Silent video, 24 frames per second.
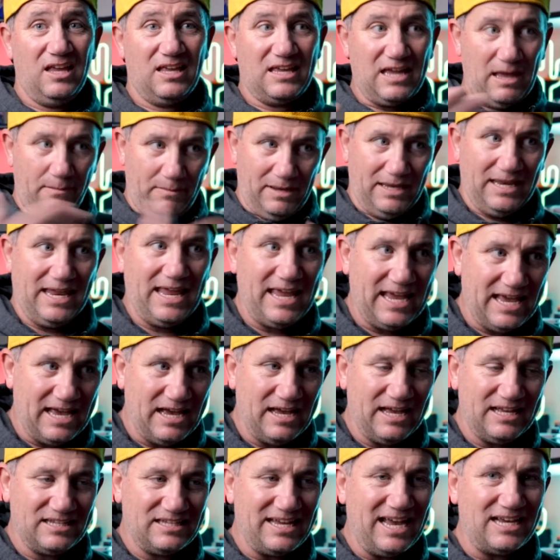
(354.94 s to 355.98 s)
coming here
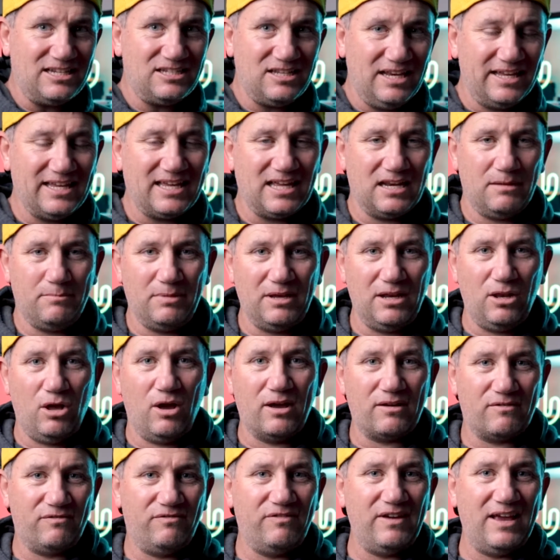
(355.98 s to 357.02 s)
is actually going to be
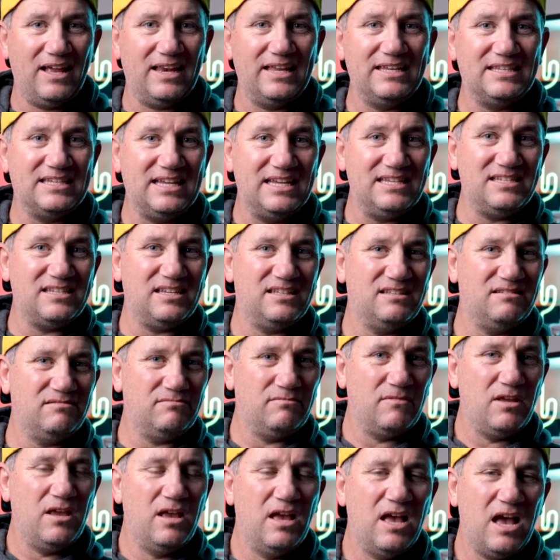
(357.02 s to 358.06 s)
like fairly decent.
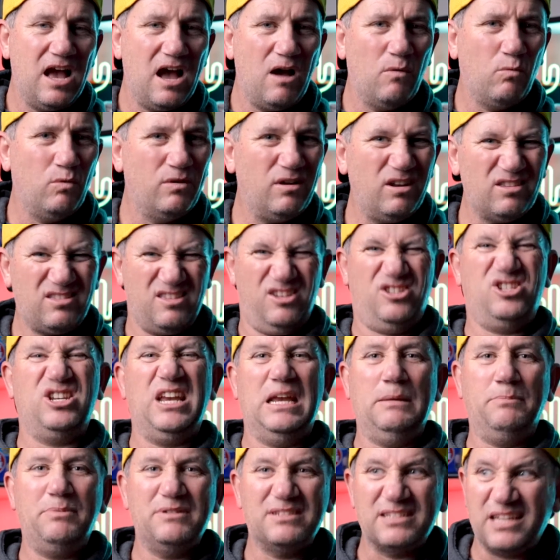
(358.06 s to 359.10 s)
We're not the
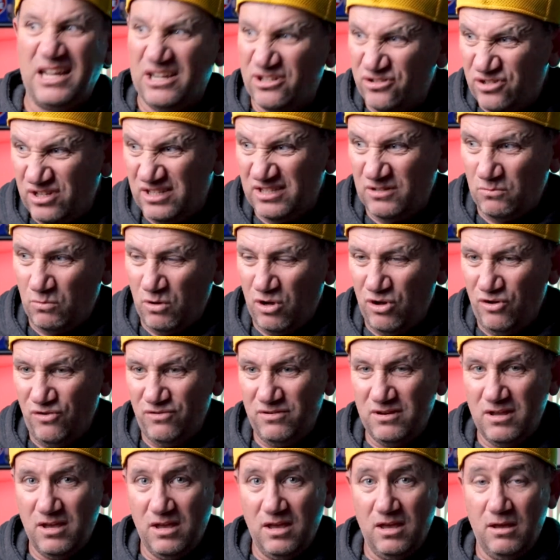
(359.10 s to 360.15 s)
cheapest country in the
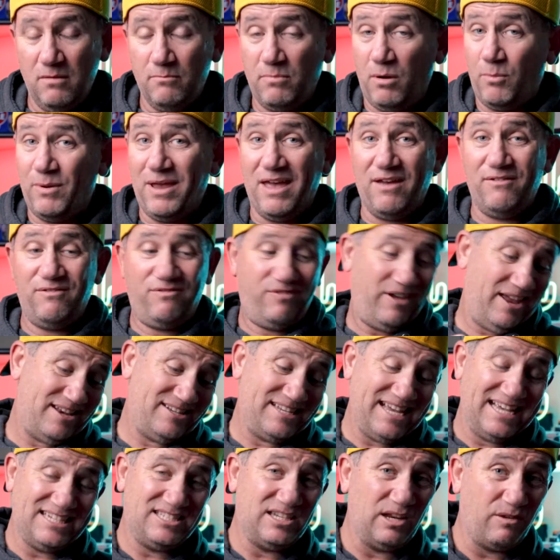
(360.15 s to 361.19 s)
world, but we have
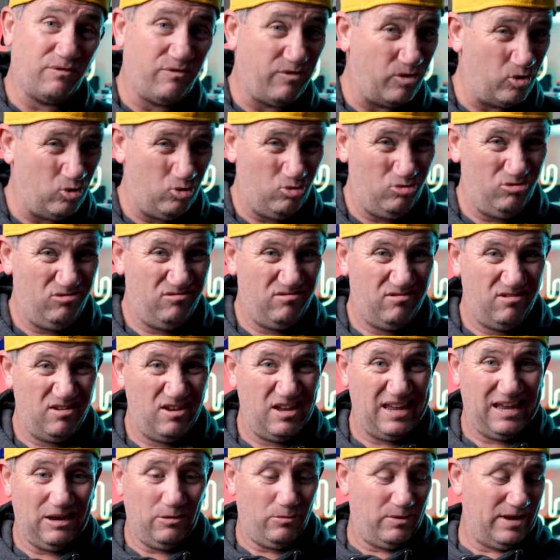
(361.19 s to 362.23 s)
fantastic food.
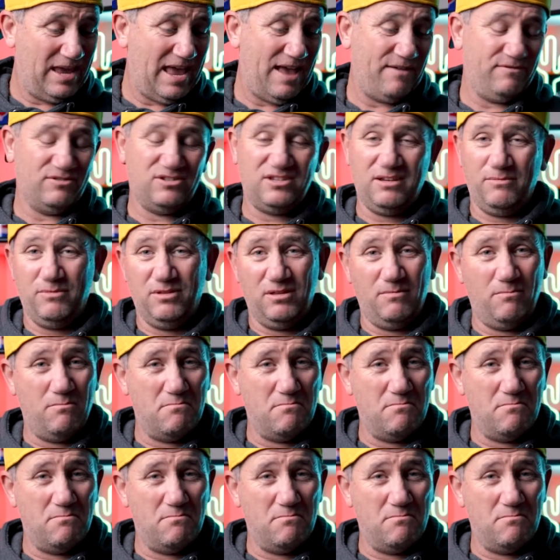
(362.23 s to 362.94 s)
We have some of the